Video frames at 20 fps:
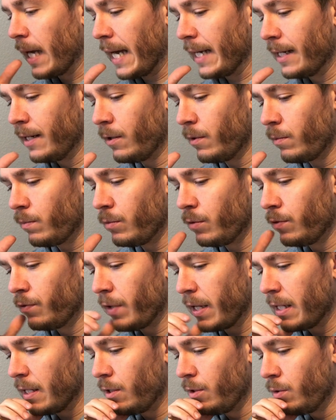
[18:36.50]
I didn't
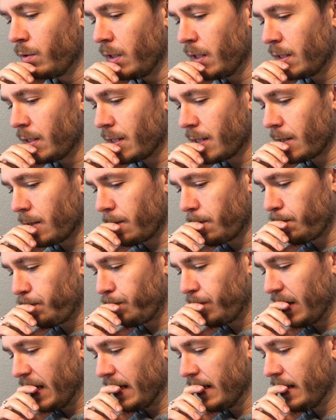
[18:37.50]
move any units.
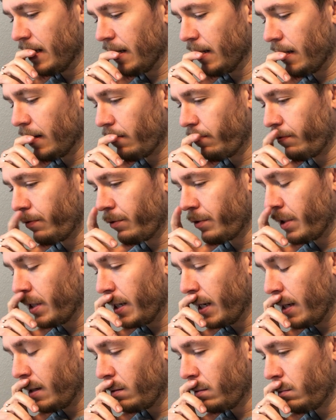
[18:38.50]
I think that for
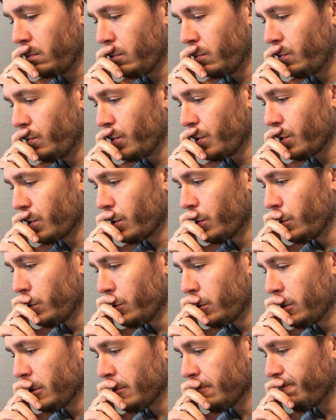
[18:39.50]
now we're
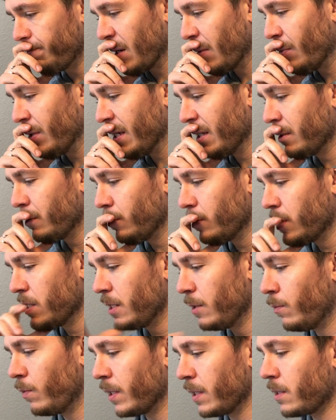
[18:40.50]
good. I'm waiting to
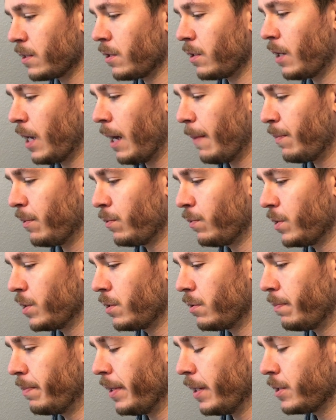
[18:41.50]
see what's gonna happen
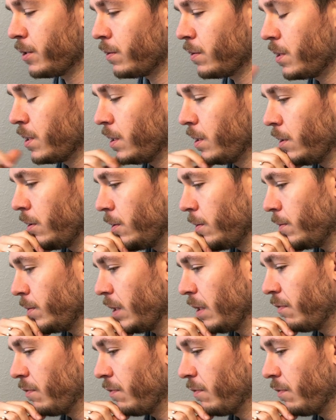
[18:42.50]
with the Belgians here.